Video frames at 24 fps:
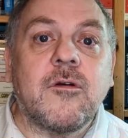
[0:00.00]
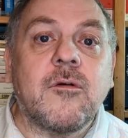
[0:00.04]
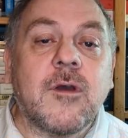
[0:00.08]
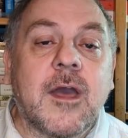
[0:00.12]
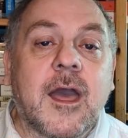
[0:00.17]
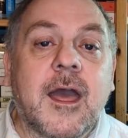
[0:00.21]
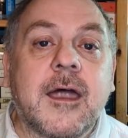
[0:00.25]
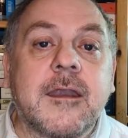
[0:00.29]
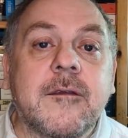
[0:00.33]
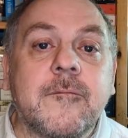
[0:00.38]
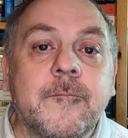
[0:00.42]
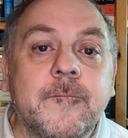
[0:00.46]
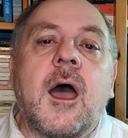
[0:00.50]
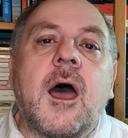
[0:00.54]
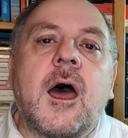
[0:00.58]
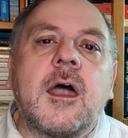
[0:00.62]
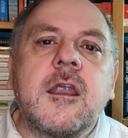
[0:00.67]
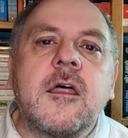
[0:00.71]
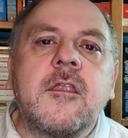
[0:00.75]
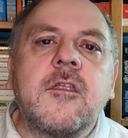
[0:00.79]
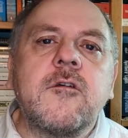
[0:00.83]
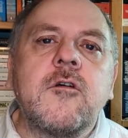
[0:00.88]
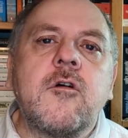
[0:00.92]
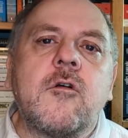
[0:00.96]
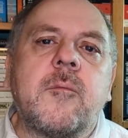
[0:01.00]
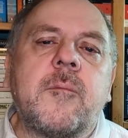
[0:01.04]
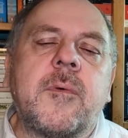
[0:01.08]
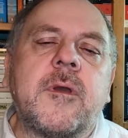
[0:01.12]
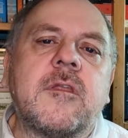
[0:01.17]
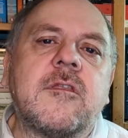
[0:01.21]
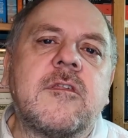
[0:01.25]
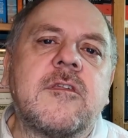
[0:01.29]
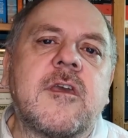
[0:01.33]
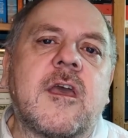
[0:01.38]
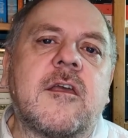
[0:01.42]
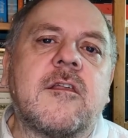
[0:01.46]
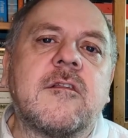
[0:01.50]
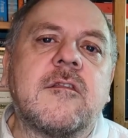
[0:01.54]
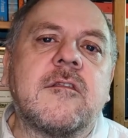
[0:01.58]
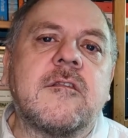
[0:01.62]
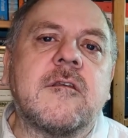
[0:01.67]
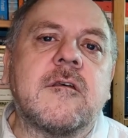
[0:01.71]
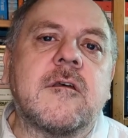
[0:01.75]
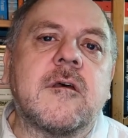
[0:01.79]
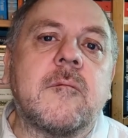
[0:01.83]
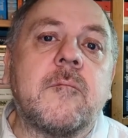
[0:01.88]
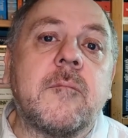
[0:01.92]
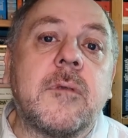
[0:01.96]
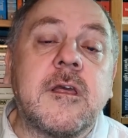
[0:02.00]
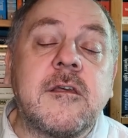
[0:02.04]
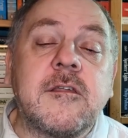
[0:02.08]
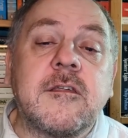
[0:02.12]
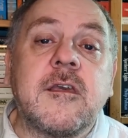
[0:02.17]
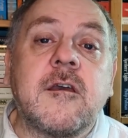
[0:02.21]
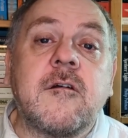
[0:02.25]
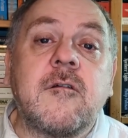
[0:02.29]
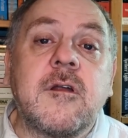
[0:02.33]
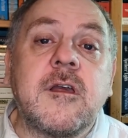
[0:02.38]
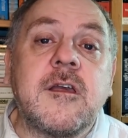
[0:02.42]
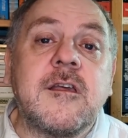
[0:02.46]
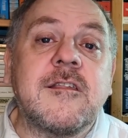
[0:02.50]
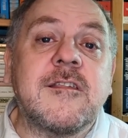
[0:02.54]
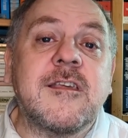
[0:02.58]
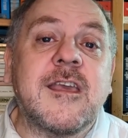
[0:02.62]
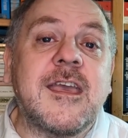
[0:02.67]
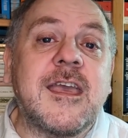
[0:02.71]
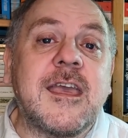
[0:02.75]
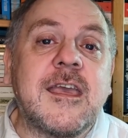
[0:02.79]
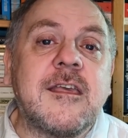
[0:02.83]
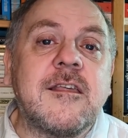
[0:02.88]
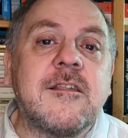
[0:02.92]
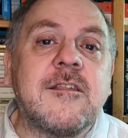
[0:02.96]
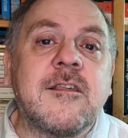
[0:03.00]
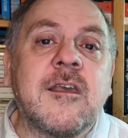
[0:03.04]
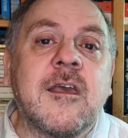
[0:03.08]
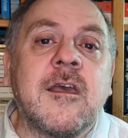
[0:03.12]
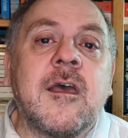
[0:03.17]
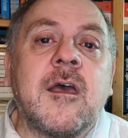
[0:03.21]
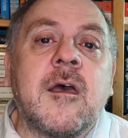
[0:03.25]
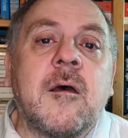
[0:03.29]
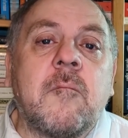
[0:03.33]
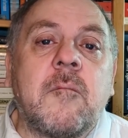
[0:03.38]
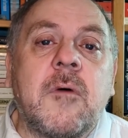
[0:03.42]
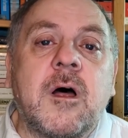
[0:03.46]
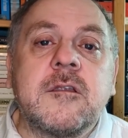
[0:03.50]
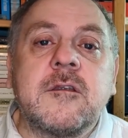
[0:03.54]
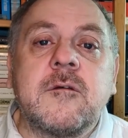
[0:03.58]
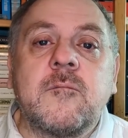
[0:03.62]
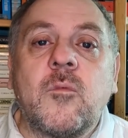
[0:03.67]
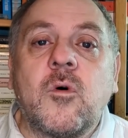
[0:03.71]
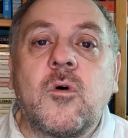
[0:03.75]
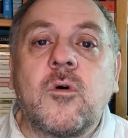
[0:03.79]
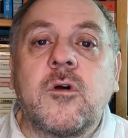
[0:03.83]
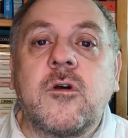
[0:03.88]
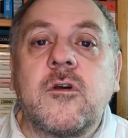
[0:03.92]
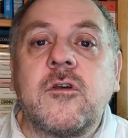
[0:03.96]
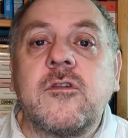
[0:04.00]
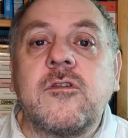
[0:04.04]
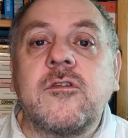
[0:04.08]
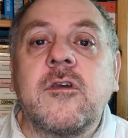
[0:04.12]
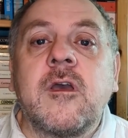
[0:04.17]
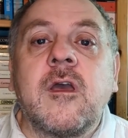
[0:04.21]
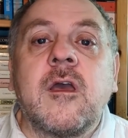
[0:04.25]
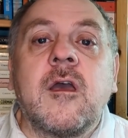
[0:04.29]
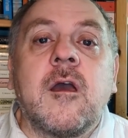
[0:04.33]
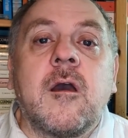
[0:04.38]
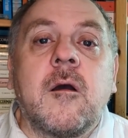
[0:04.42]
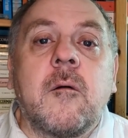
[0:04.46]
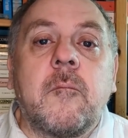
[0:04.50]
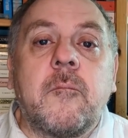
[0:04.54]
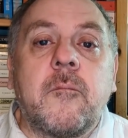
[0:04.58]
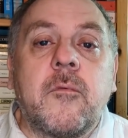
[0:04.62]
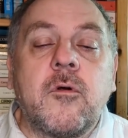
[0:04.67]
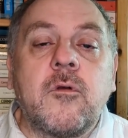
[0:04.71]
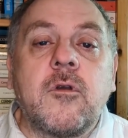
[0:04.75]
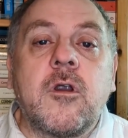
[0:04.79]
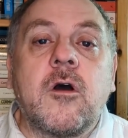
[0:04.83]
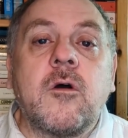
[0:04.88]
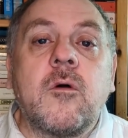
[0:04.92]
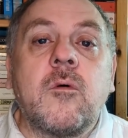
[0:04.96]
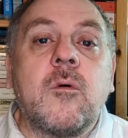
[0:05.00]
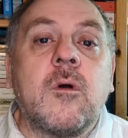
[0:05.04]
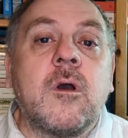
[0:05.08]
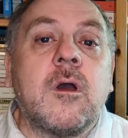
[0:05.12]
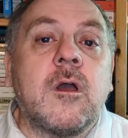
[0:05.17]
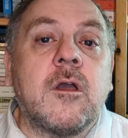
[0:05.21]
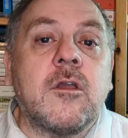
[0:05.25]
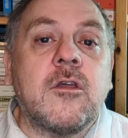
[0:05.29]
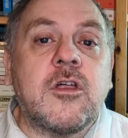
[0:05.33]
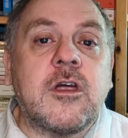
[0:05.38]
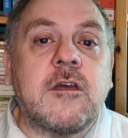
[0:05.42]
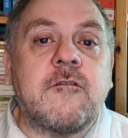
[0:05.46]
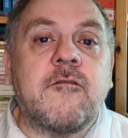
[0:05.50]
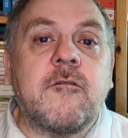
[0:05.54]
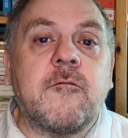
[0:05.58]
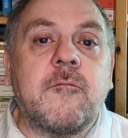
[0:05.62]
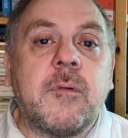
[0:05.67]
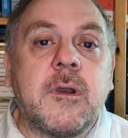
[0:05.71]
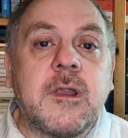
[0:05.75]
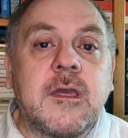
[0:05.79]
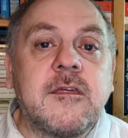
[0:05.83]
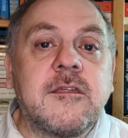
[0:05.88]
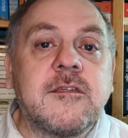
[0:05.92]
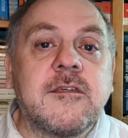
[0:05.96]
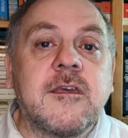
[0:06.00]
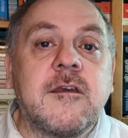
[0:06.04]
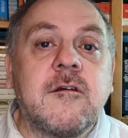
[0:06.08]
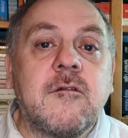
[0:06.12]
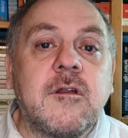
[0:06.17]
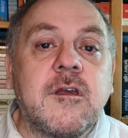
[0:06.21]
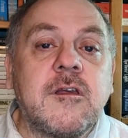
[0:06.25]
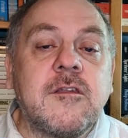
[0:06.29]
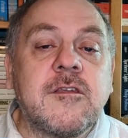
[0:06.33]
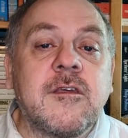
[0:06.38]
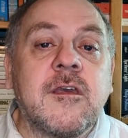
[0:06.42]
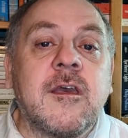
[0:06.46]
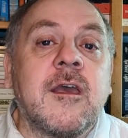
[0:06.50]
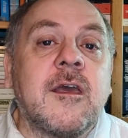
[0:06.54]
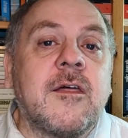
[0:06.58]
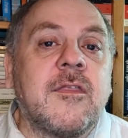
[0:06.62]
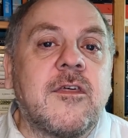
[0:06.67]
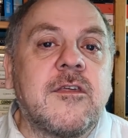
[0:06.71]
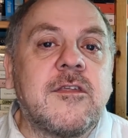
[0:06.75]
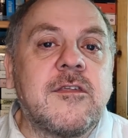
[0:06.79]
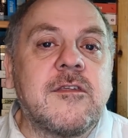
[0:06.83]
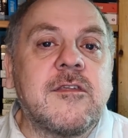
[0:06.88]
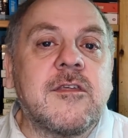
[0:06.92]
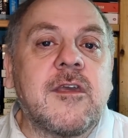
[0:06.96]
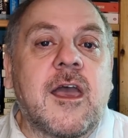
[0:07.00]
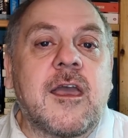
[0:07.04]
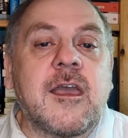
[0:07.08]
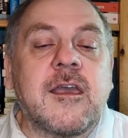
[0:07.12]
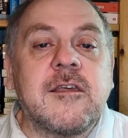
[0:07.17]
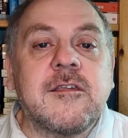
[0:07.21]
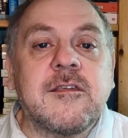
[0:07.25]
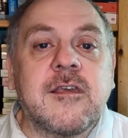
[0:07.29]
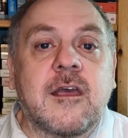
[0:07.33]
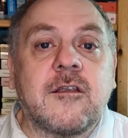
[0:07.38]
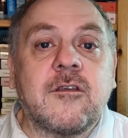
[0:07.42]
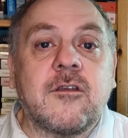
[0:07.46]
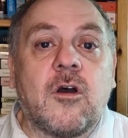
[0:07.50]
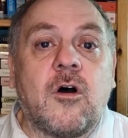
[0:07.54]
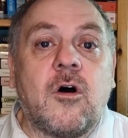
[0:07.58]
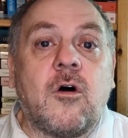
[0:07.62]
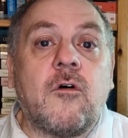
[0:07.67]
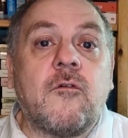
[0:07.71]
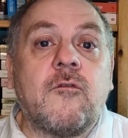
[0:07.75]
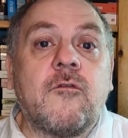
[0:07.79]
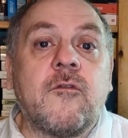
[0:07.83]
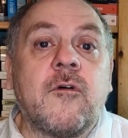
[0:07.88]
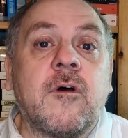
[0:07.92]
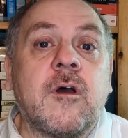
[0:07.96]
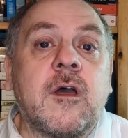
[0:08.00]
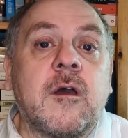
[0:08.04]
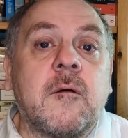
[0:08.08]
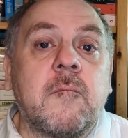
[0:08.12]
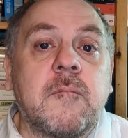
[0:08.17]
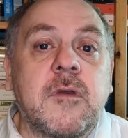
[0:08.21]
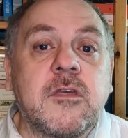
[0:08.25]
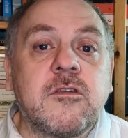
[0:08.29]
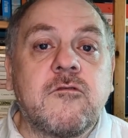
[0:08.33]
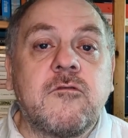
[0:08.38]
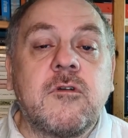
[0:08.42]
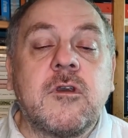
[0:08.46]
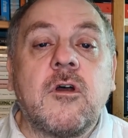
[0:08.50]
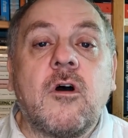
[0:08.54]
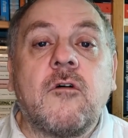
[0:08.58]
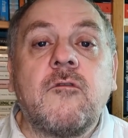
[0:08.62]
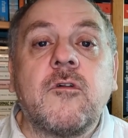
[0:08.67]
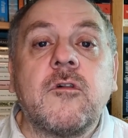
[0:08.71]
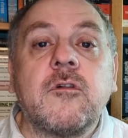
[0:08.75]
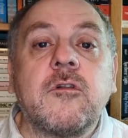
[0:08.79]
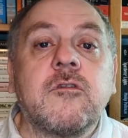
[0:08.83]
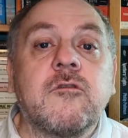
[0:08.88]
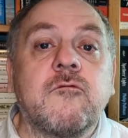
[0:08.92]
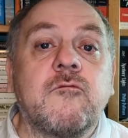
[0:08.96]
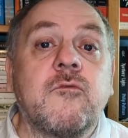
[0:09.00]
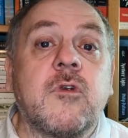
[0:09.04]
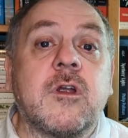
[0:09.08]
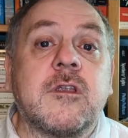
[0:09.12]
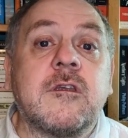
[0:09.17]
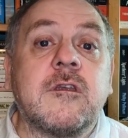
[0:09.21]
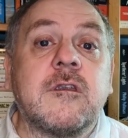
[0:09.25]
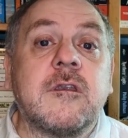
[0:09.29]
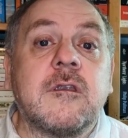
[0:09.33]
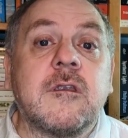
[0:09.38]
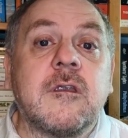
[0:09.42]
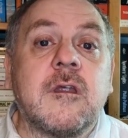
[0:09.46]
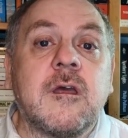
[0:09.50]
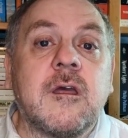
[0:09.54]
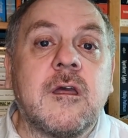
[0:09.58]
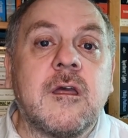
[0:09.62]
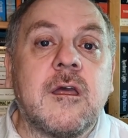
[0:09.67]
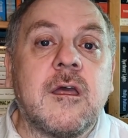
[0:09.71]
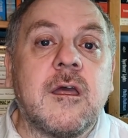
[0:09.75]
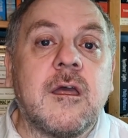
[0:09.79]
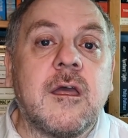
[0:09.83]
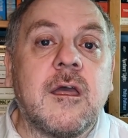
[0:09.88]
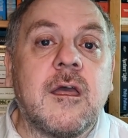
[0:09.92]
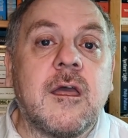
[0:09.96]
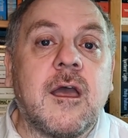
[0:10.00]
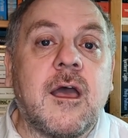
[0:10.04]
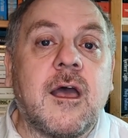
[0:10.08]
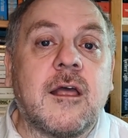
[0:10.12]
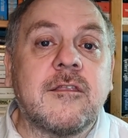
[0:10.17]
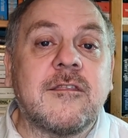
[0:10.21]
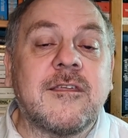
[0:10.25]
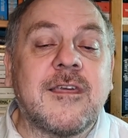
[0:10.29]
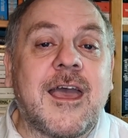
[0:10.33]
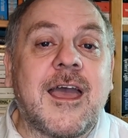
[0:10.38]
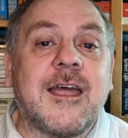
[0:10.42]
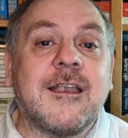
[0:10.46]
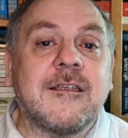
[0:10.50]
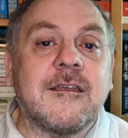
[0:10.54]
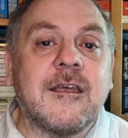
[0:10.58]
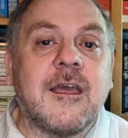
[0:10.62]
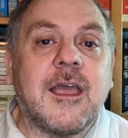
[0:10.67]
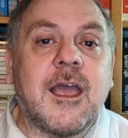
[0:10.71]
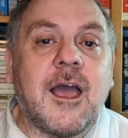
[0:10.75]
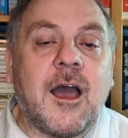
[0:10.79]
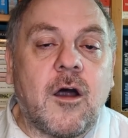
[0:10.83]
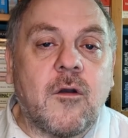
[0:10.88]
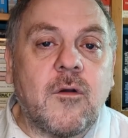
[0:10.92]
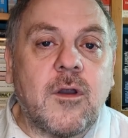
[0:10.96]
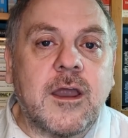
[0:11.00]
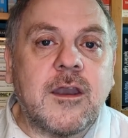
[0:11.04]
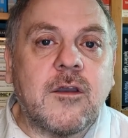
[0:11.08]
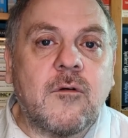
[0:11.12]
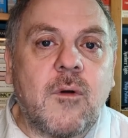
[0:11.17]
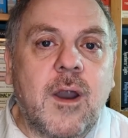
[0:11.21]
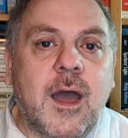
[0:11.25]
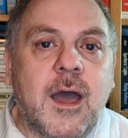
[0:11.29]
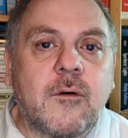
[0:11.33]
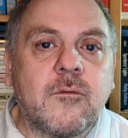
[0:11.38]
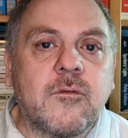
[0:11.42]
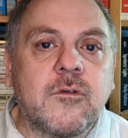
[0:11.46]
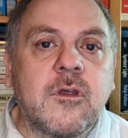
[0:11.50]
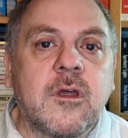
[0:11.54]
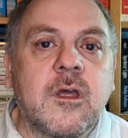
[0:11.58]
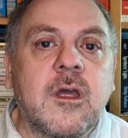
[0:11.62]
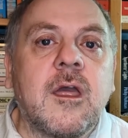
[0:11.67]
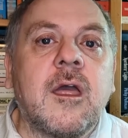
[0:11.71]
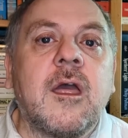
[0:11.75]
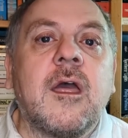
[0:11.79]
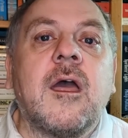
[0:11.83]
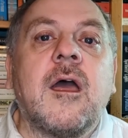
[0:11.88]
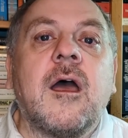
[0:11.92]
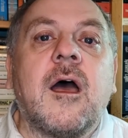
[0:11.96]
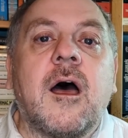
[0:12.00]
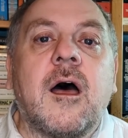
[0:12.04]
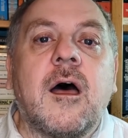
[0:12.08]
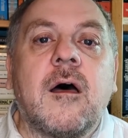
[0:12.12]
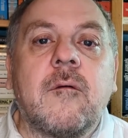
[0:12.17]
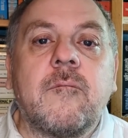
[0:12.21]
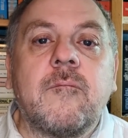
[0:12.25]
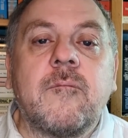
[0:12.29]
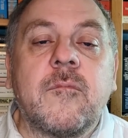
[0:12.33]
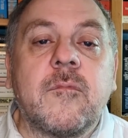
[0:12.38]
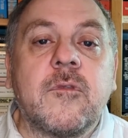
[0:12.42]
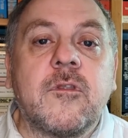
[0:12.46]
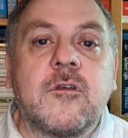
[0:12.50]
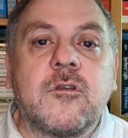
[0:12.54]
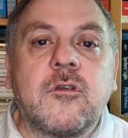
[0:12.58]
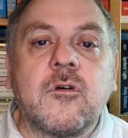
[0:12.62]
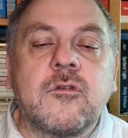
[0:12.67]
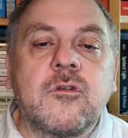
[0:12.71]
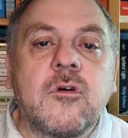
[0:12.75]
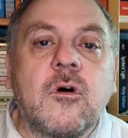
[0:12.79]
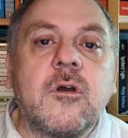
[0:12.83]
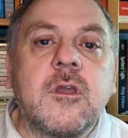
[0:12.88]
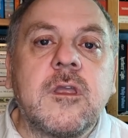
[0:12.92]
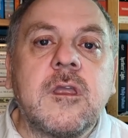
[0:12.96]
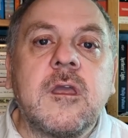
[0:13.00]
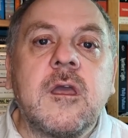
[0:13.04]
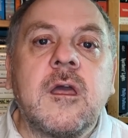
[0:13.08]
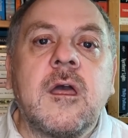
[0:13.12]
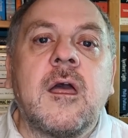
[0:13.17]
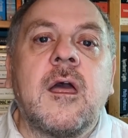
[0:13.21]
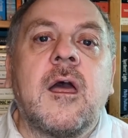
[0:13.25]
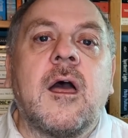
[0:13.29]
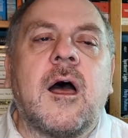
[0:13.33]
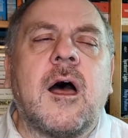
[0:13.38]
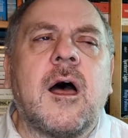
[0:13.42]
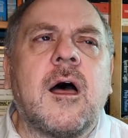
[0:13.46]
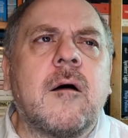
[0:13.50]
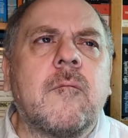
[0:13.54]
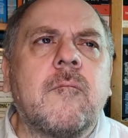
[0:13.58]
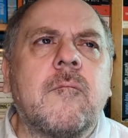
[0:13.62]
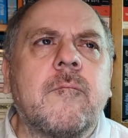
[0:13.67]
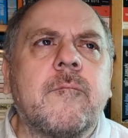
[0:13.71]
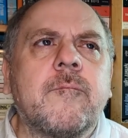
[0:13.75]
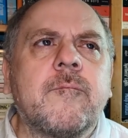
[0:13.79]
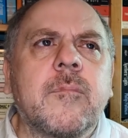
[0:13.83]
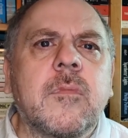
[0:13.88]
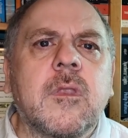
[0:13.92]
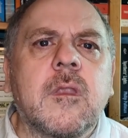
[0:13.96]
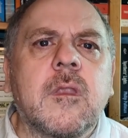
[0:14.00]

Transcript: you can. Another European set uh, police series is Martin Walker's Bruno Chief of Police series. This is a set of mystery novels written and set in around um, the Dordogne, um,